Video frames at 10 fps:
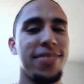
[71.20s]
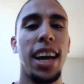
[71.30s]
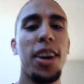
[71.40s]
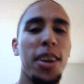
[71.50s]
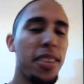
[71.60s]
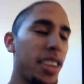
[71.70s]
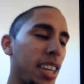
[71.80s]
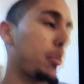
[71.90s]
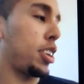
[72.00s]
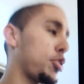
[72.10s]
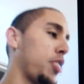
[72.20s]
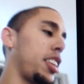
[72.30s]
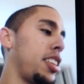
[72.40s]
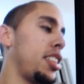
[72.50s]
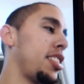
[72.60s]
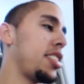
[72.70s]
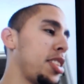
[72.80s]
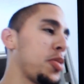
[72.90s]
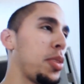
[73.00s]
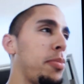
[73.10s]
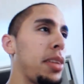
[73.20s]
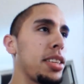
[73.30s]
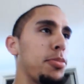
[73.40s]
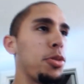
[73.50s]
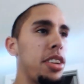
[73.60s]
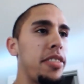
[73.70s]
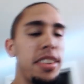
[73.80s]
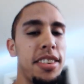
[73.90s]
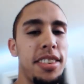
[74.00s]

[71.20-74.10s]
I don't even think I'm going to train. This way it makes it more even.